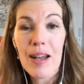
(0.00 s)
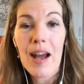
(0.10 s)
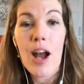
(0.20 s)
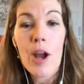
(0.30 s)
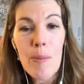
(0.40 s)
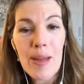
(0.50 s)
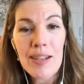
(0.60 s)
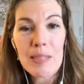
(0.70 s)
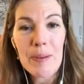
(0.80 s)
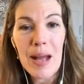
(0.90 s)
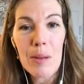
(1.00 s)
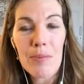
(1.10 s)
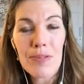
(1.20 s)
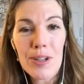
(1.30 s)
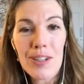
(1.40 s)
Hope that has been
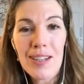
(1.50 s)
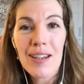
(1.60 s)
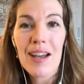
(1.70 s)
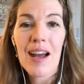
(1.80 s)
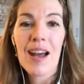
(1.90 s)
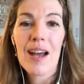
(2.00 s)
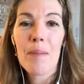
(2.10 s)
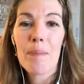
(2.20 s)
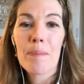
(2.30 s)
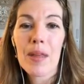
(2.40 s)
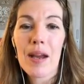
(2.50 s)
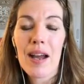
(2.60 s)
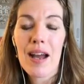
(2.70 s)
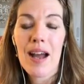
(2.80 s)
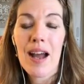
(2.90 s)
helpful.
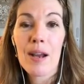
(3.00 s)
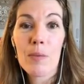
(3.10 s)
I